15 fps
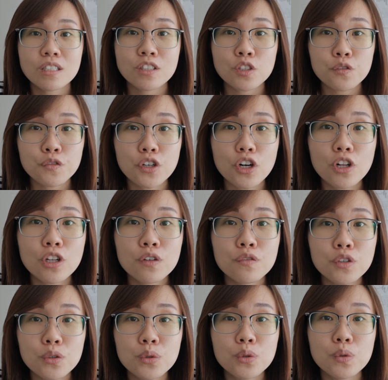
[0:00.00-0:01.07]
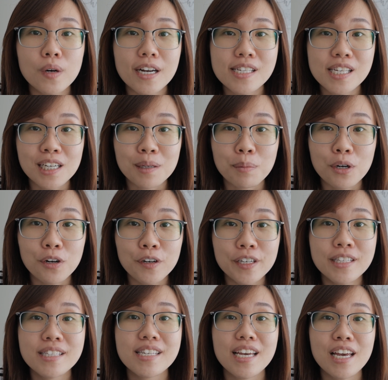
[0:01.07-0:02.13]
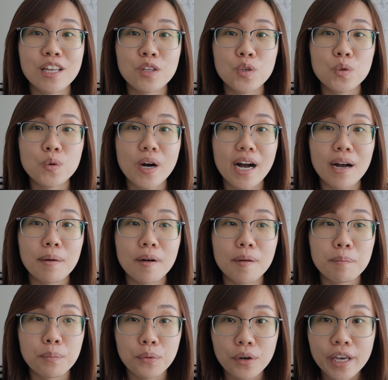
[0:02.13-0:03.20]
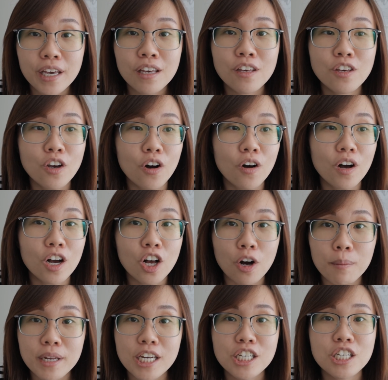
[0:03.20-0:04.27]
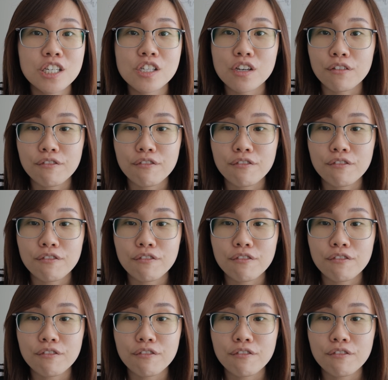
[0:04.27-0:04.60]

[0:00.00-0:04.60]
So for all of you who are Singaporeans and you are booking your accommodations,